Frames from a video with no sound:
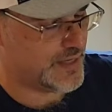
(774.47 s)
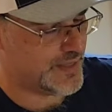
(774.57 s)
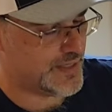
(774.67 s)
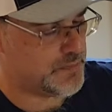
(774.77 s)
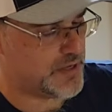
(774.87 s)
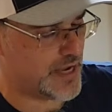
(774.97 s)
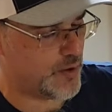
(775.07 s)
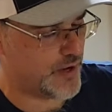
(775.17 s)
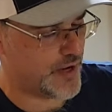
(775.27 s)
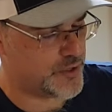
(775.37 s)
The
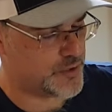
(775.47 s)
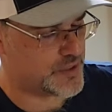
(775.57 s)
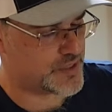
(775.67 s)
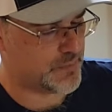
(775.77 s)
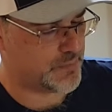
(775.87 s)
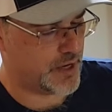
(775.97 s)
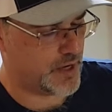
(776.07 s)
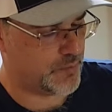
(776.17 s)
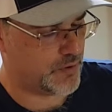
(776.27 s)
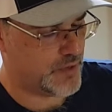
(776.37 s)
EPI 100 is
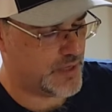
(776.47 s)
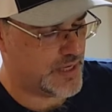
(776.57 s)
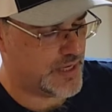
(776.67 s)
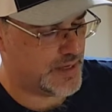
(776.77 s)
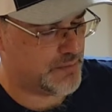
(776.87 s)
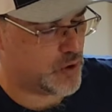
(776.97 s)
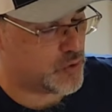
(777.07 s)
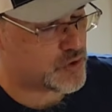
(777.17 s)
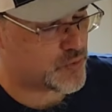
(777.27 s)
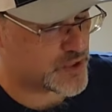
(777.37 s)
comparable in
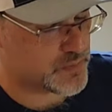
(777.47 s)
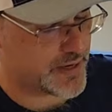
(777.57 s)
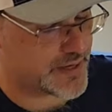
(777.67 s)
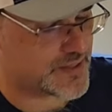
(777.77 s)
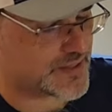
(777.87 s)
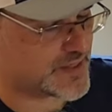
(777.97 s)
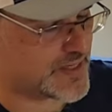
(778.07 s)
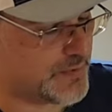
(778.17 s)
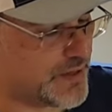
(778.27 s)
most respects to some